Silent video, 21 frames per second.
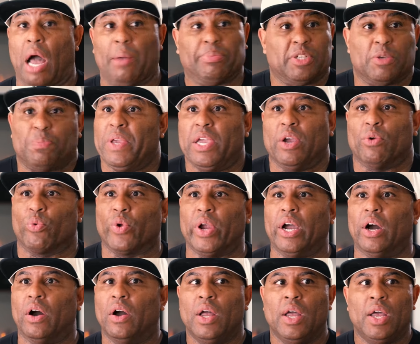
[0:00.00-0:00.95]
I'm just being
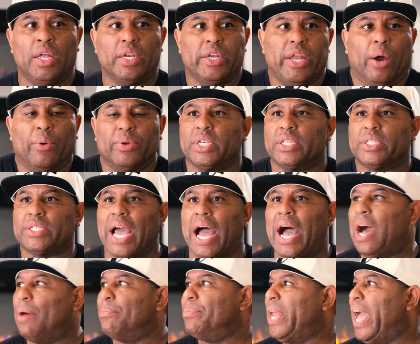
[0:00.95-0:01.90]
real. There was a
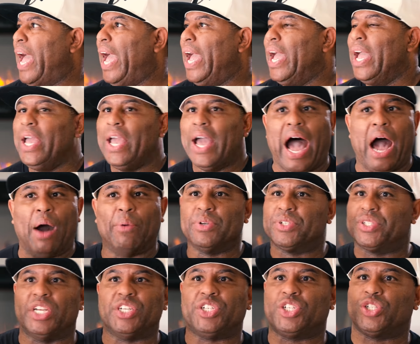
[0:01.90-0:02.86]
time that I
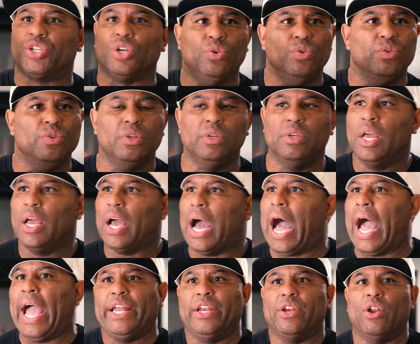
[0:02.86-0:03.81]
was just shooting.
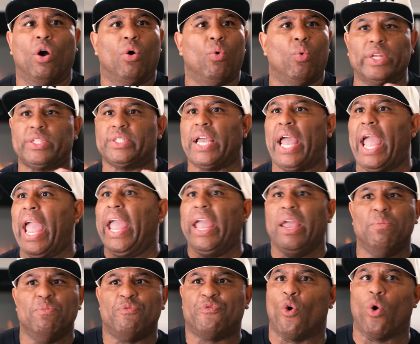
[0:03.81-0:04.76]
I didn't know what to
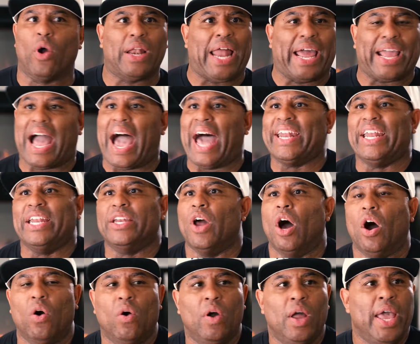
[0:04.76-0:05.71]
aim for. Like, I didn't
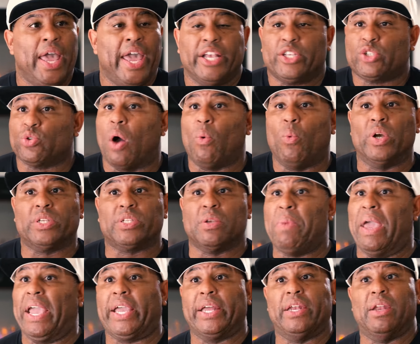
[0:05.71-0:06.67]
know. And so I
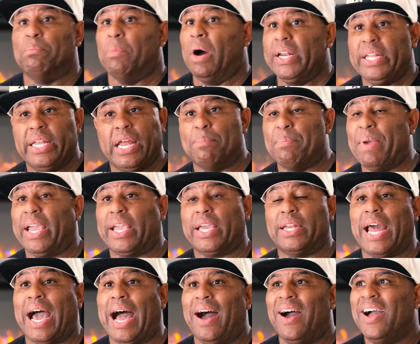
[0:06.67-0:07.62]
wasn't making the money I'm
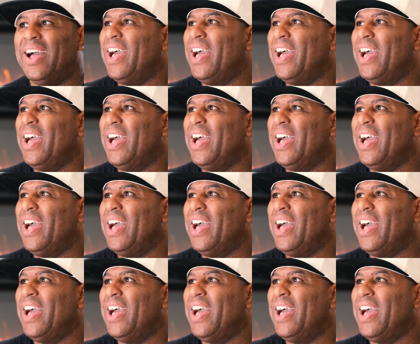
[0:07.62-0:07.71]
making now.